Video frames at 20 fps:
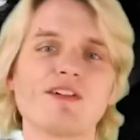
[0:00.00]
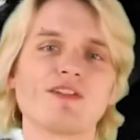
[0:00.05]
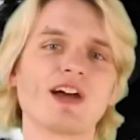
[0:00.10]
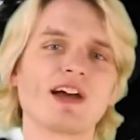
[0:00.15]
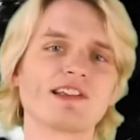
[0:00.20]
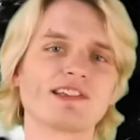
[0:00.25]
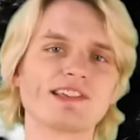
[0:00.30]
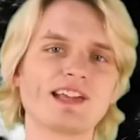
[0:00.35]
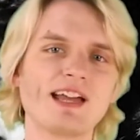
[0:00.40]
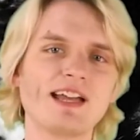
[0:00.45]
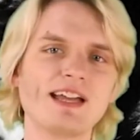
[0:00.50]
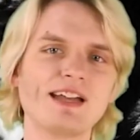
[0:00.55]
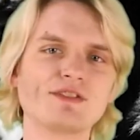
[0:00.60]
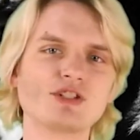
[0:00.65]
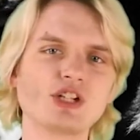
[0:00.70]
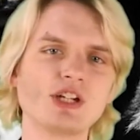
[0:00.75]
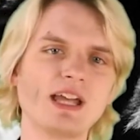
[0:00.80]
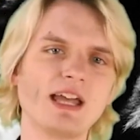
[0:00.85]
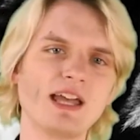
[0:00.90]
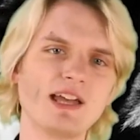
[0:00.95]
I've got to say, if
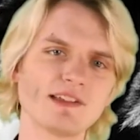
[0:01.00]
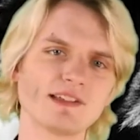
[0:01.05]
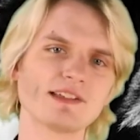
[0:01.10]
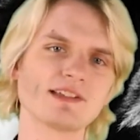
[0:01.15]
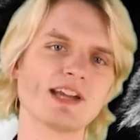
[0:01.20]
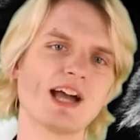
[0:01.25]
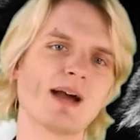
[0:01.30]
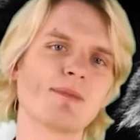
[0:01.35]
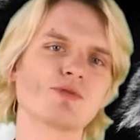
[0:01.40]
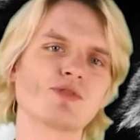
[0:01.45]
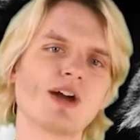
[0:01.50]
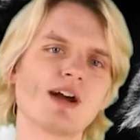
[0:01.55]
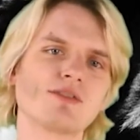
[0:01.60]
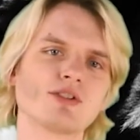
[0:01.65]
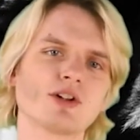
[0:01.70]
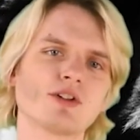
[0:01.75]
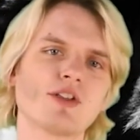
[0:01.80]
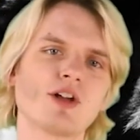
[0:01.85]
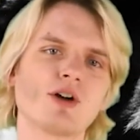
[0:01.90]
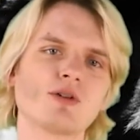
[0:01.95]
she is a time
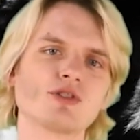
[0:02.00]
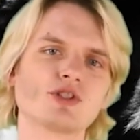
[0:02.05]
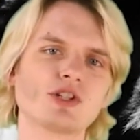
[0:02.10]
traveler though,